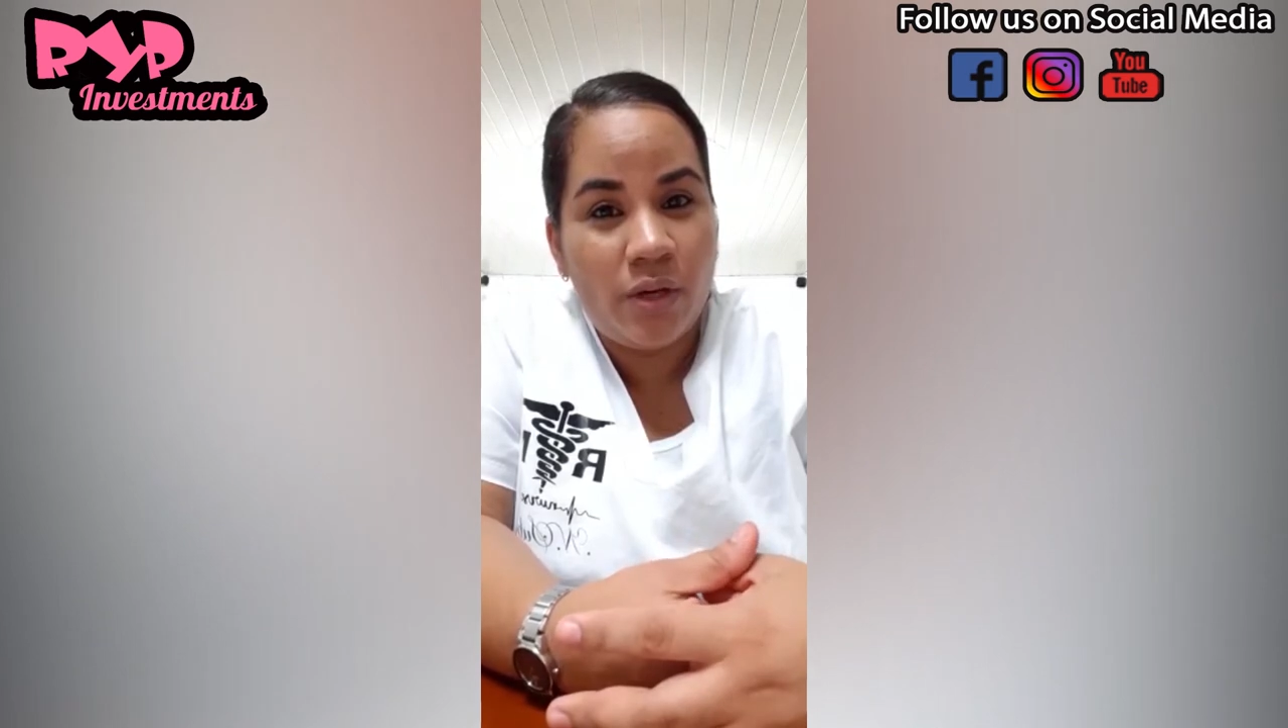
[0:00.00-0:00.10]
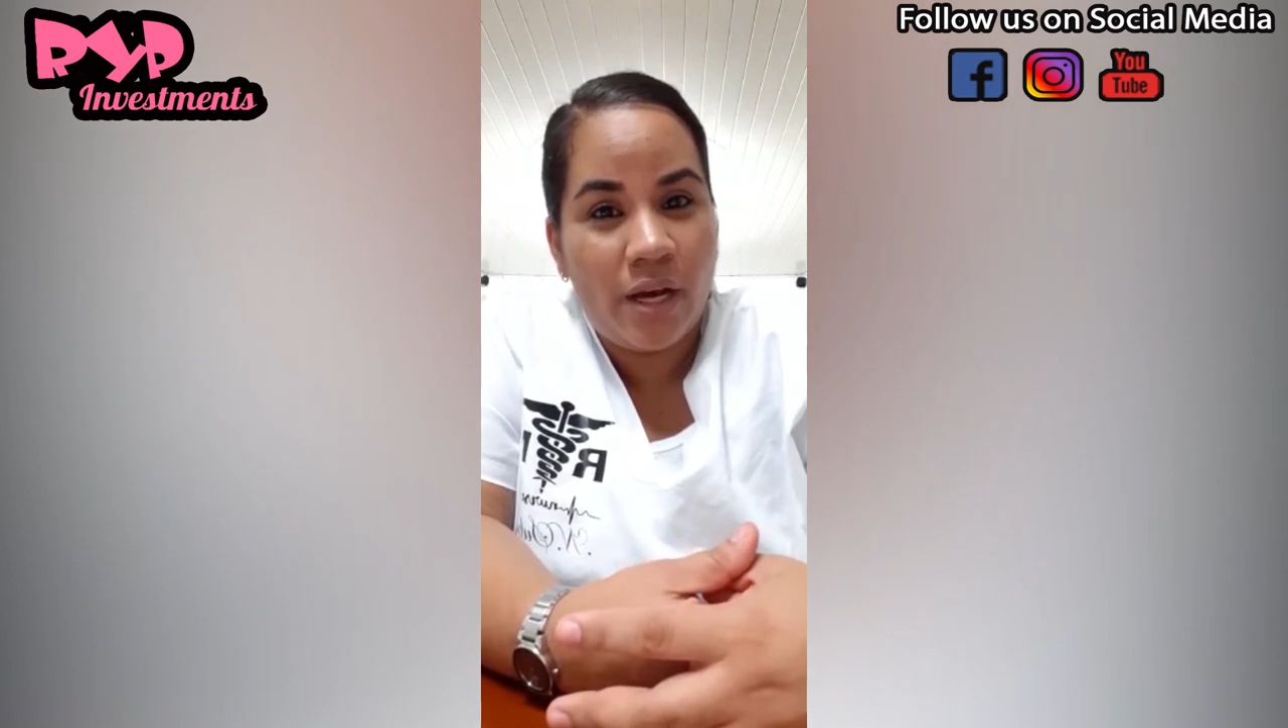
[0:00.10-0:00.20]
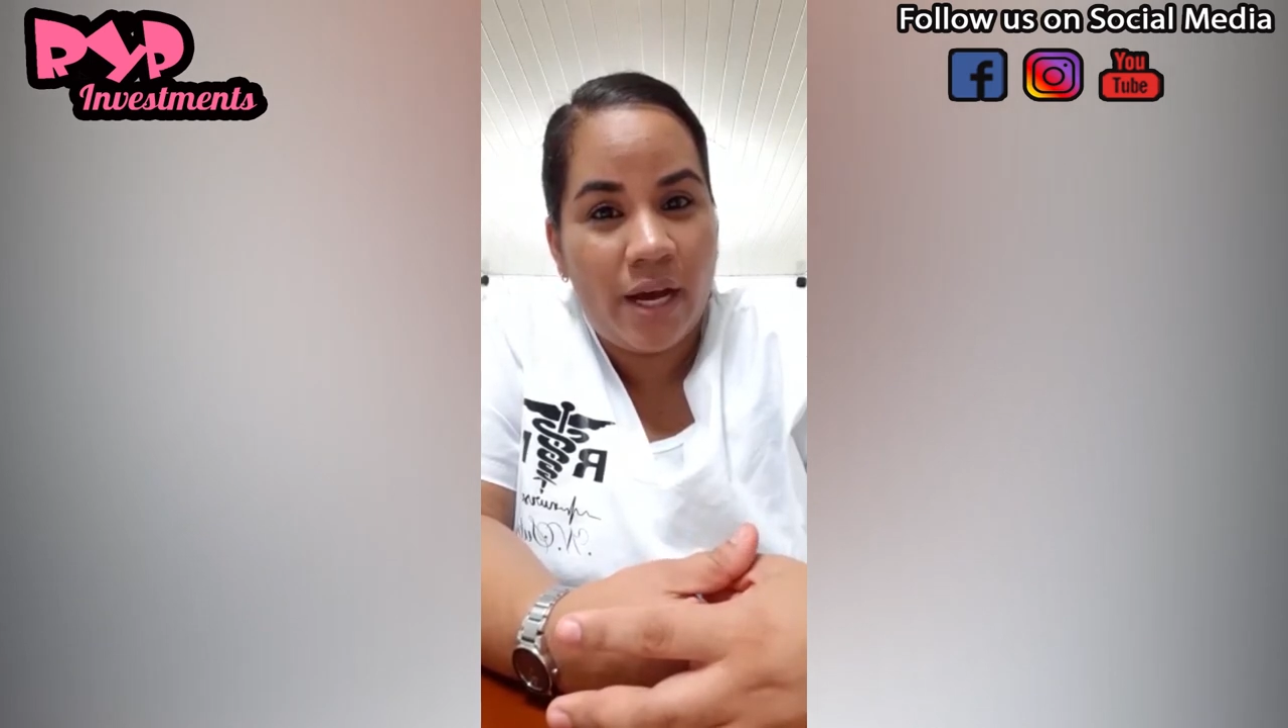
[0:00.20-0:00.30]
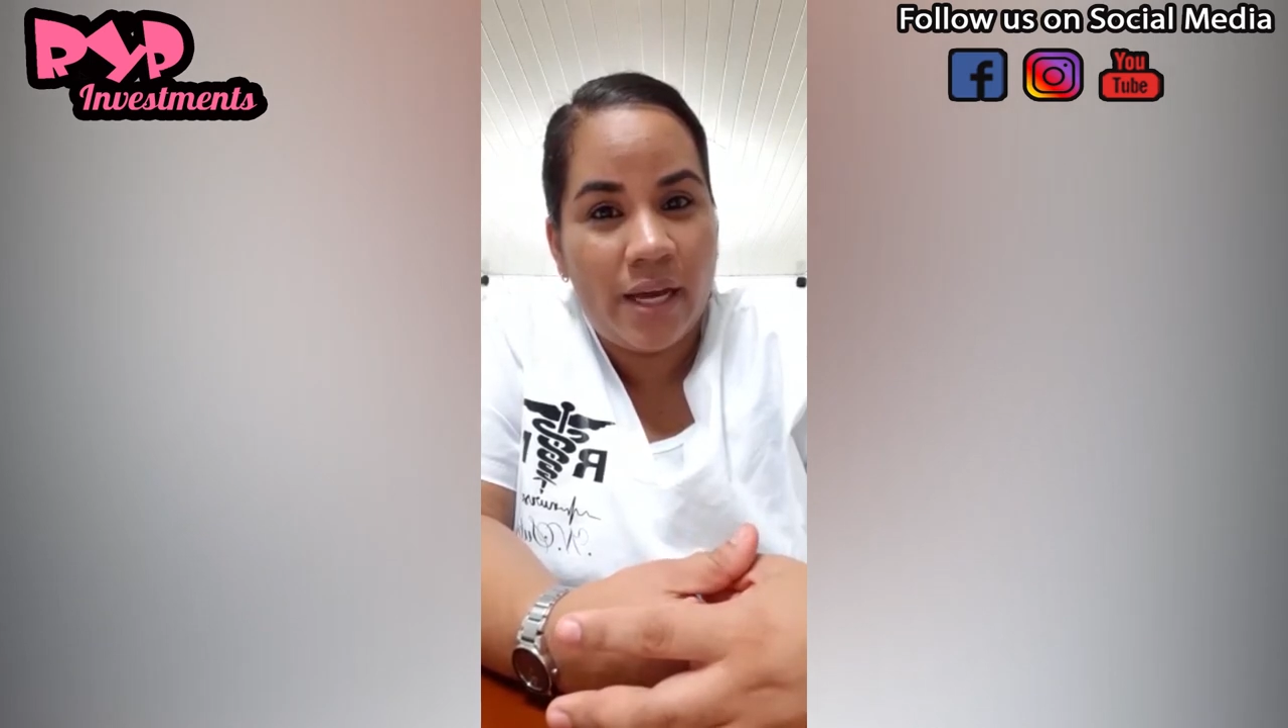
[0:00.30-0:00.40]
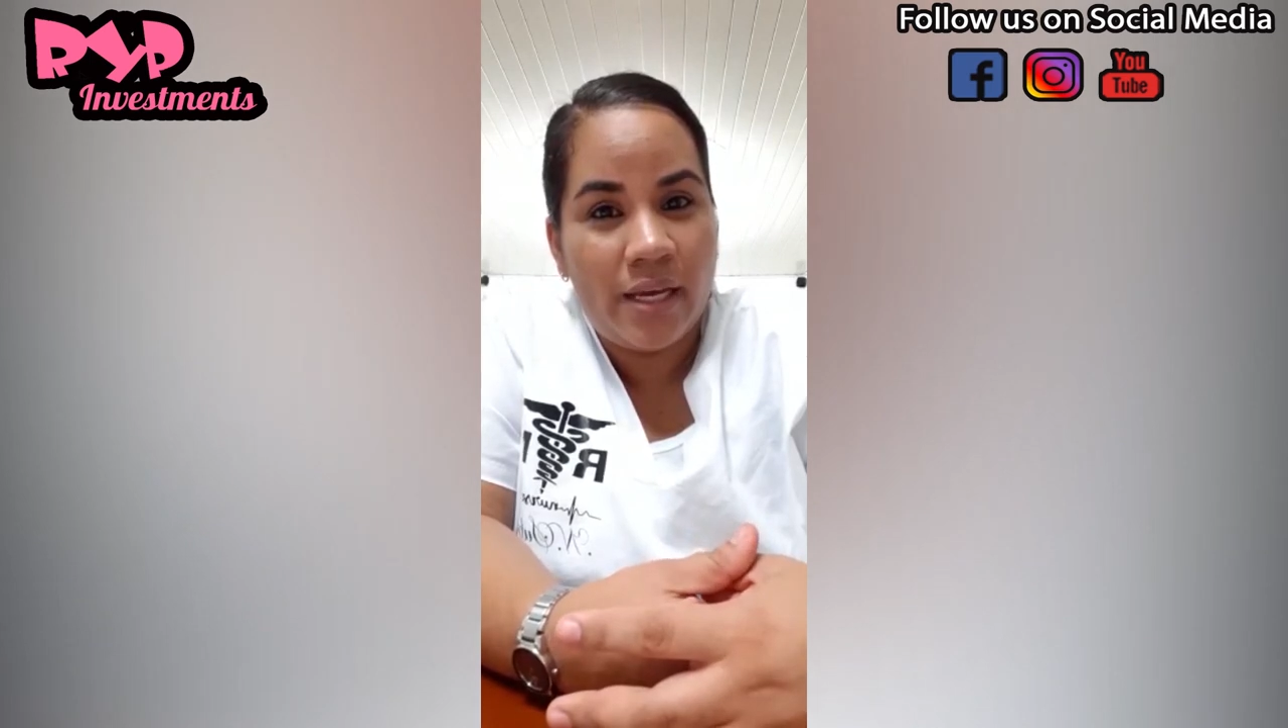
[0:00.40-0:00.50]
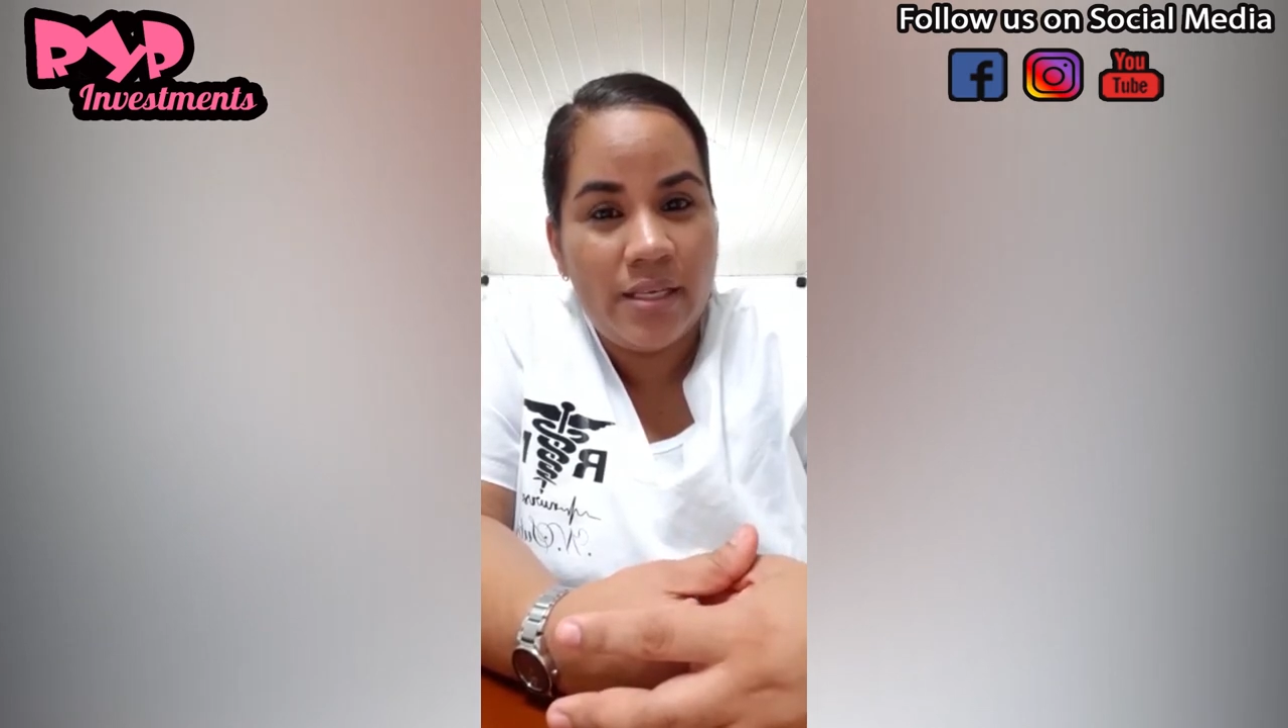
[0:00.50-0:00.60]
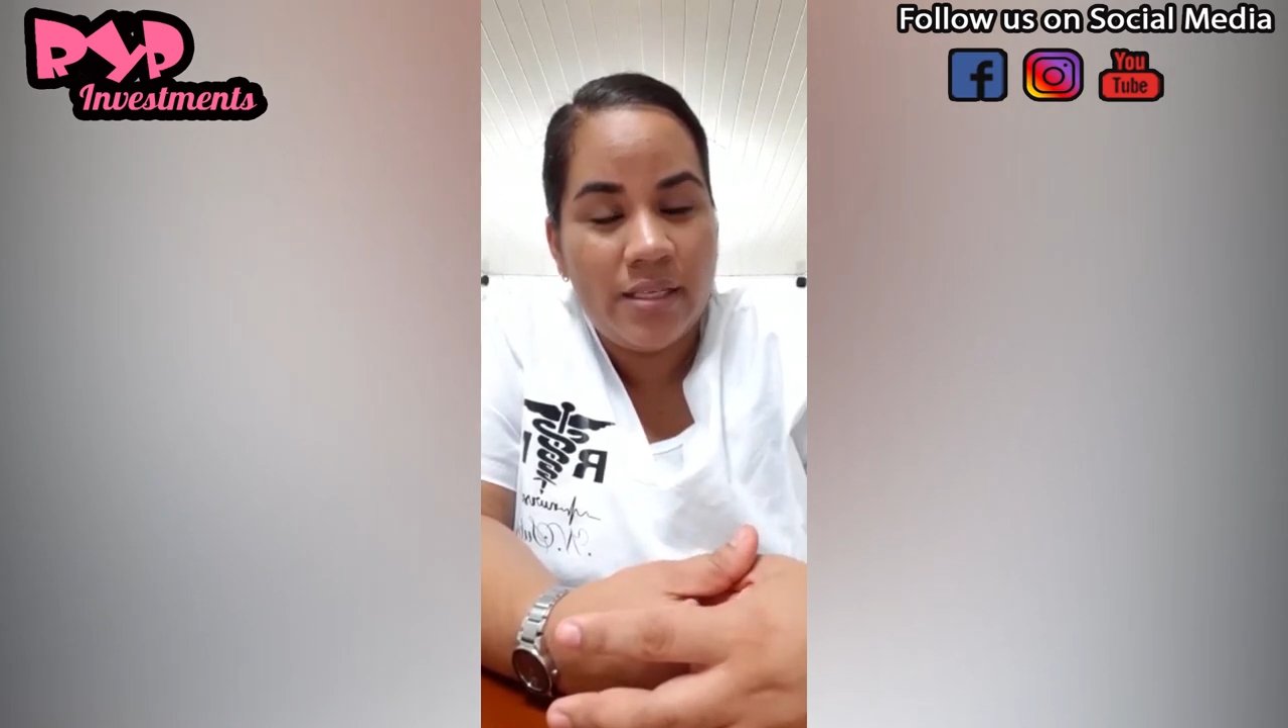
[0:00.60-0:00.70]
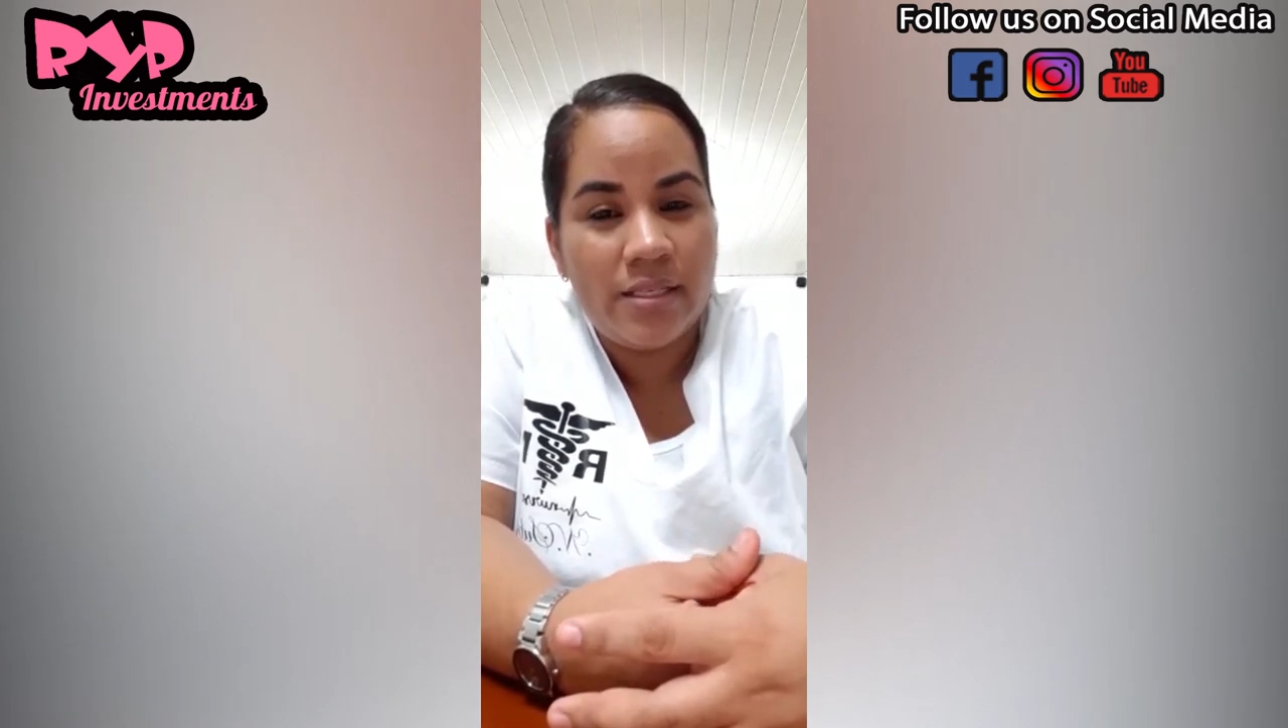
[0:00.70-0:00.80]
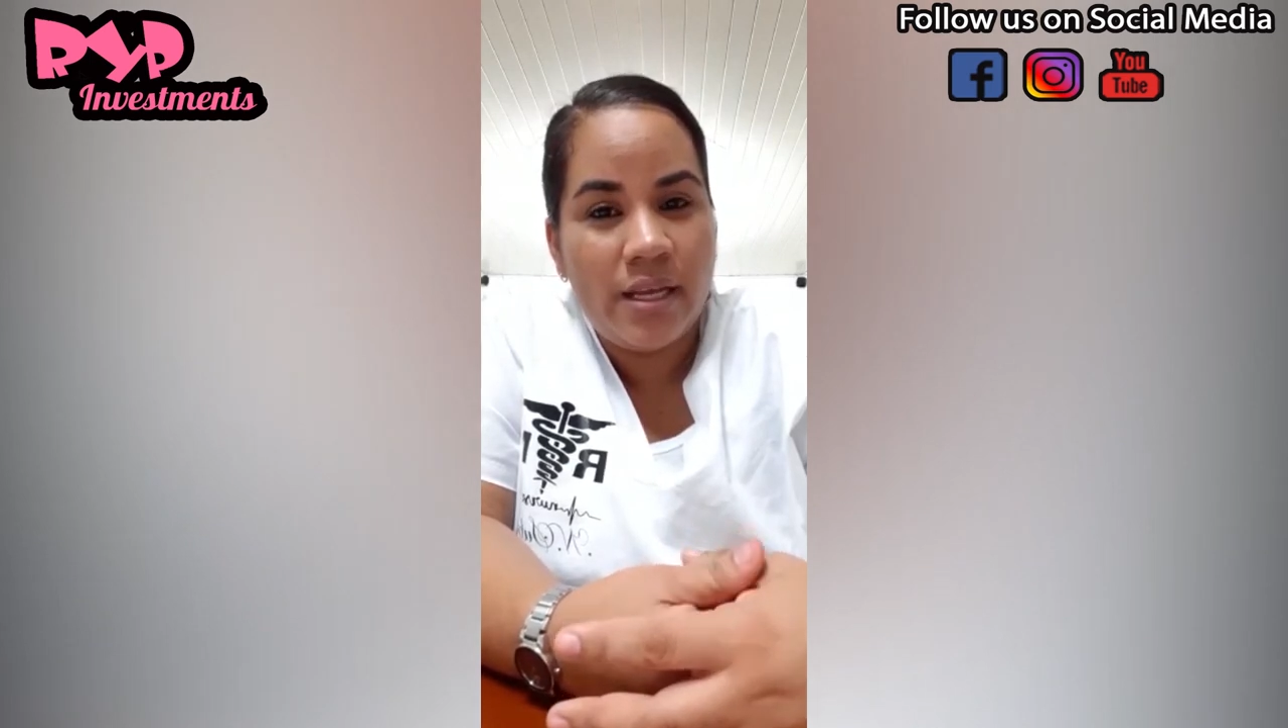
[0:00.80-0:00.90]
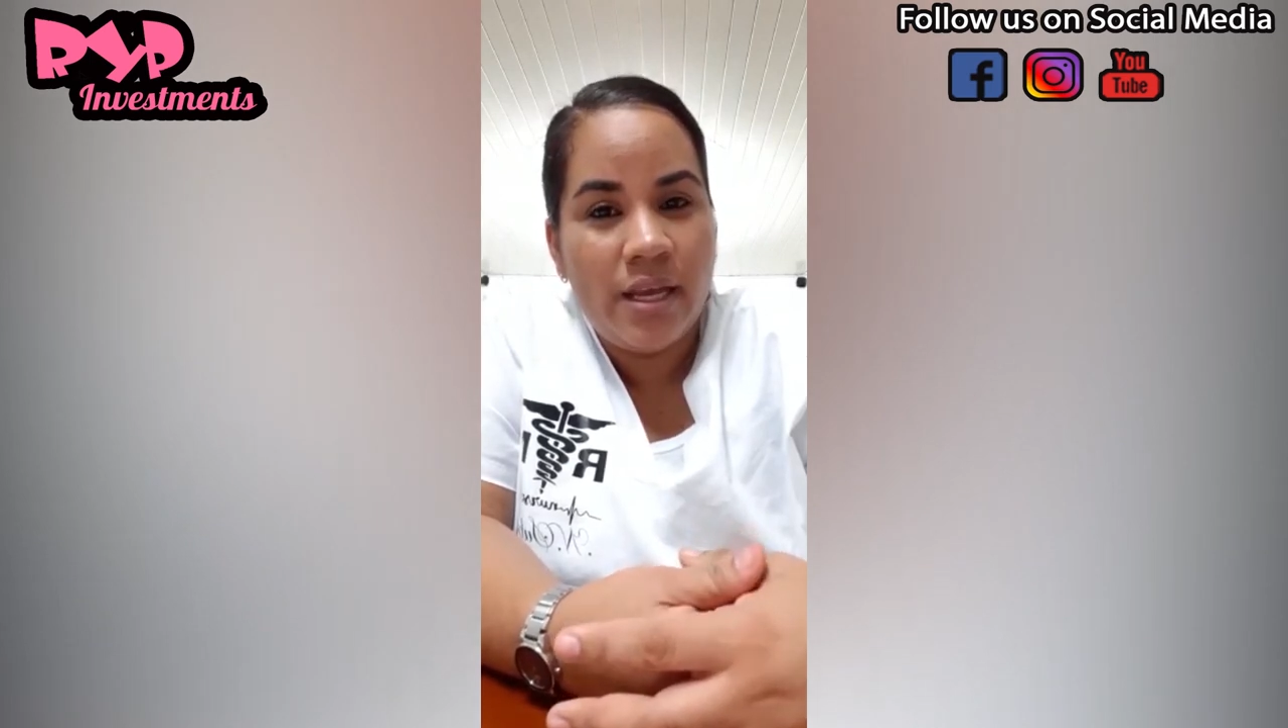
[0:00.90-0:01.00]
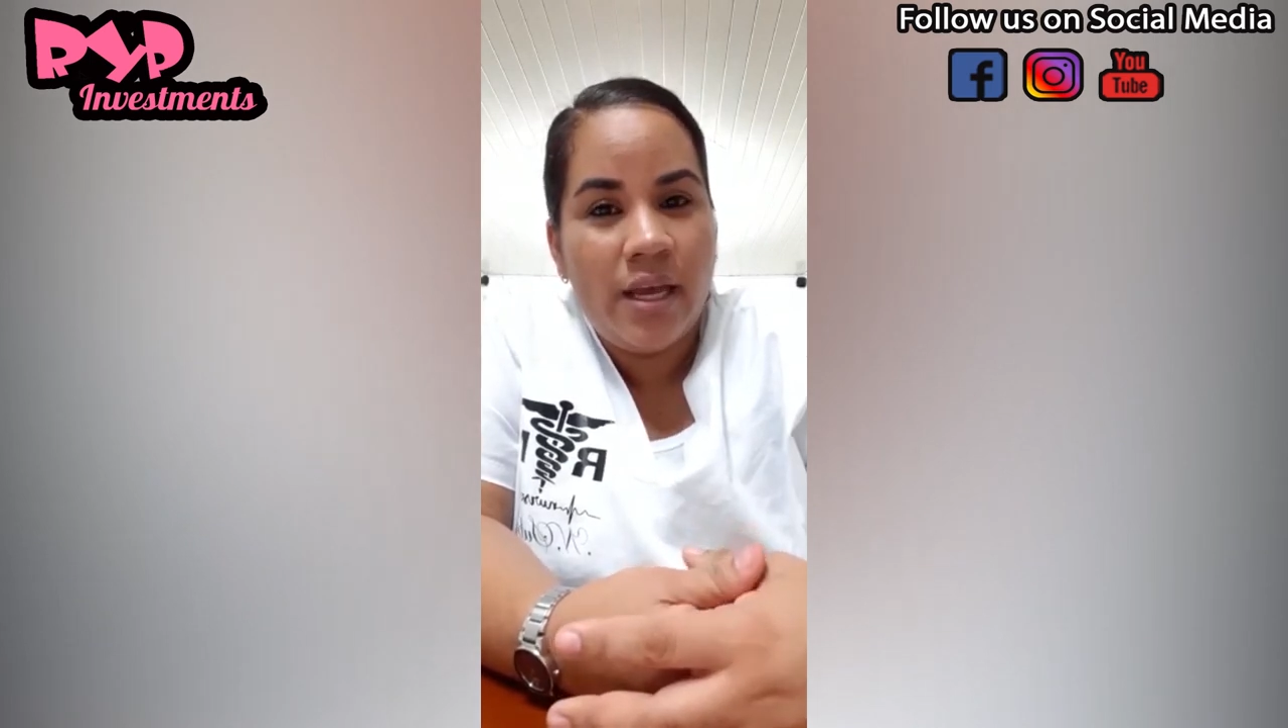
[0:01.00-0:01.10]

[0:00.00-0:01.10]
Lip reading: guys,